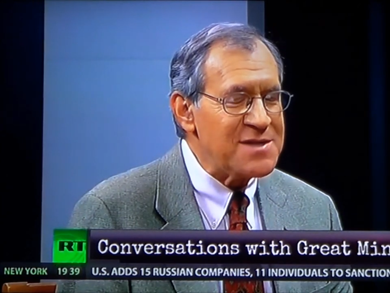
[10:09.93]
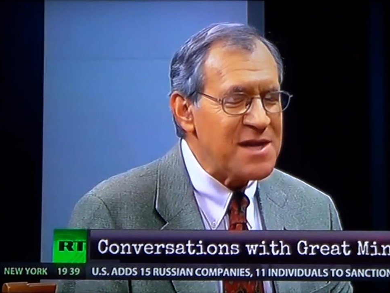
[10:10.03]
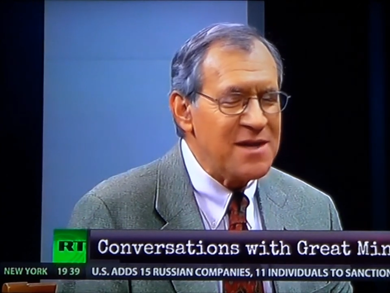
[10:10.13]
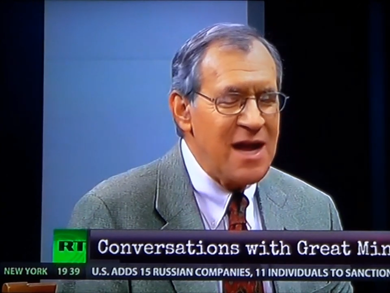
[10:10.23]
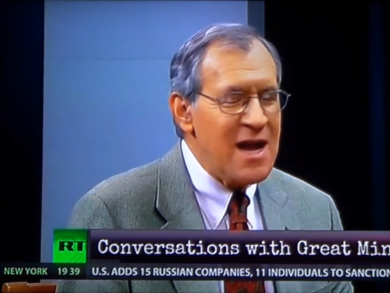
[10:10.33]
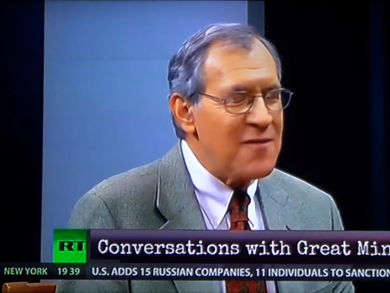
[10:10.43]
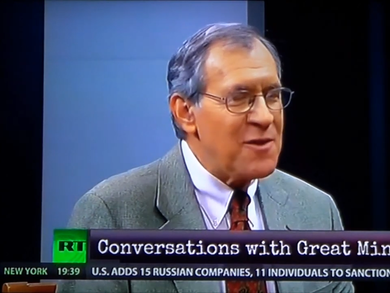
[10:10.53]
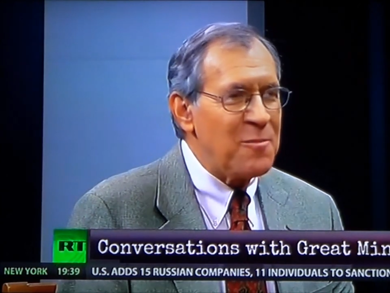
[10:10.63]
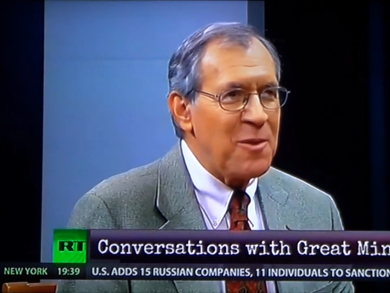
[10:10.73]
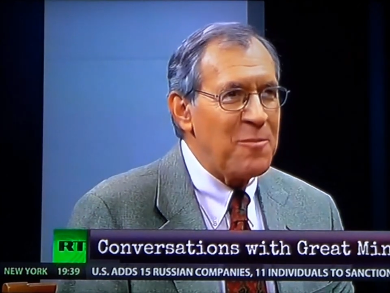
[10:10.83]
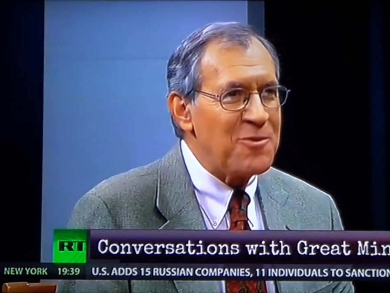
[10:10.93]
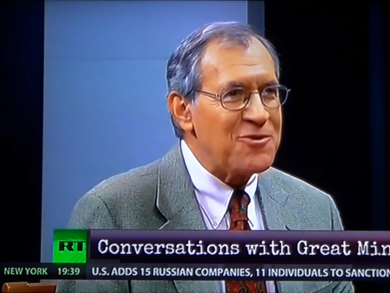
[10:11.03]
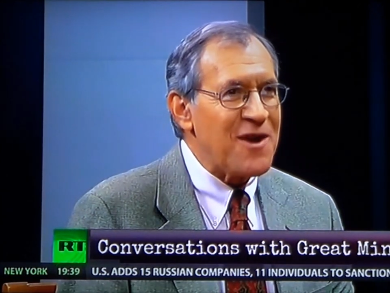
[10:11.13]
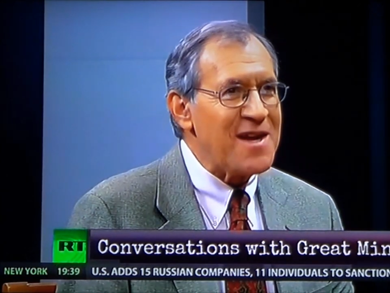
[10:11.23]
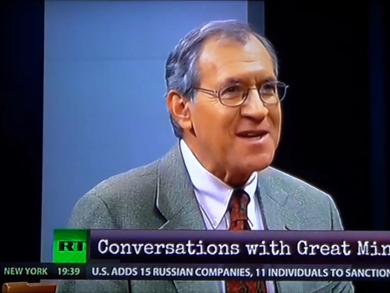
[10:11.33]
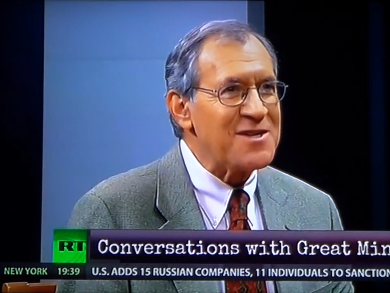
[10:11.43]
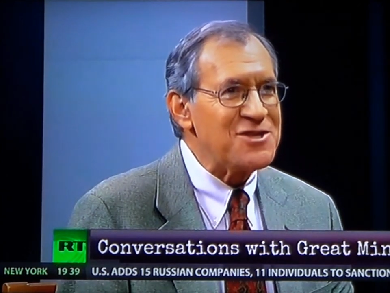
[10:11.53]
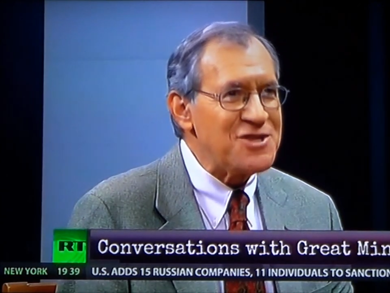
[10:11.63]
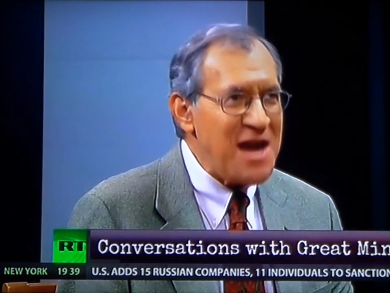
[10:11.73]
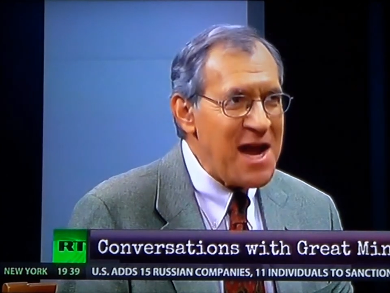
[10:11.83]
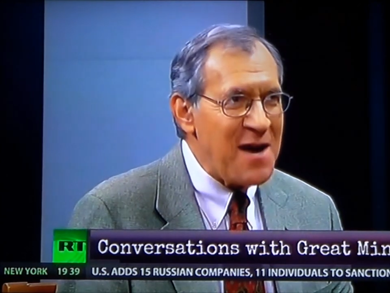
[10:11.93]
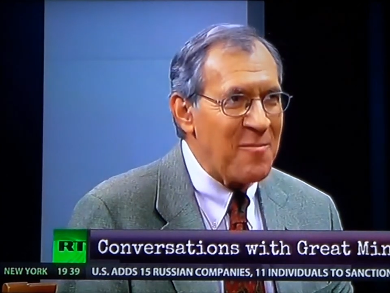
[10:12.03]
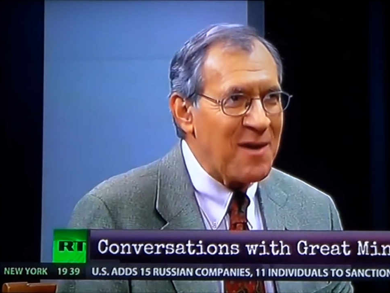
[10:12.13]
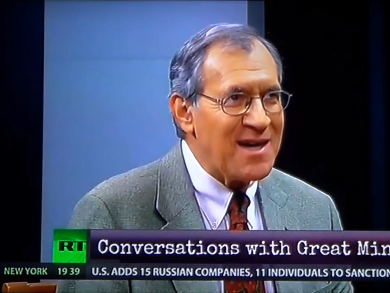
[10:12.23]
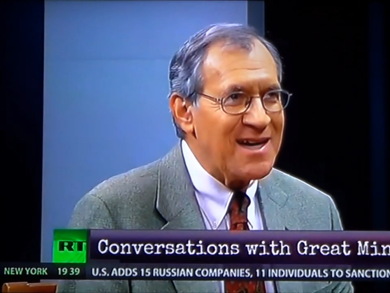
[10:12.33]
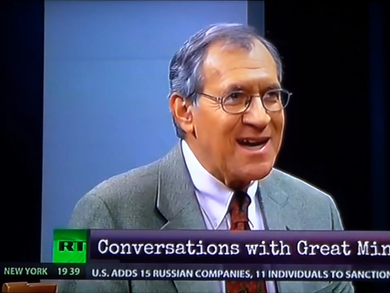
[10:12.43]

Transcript: he said they're perpetrating a sham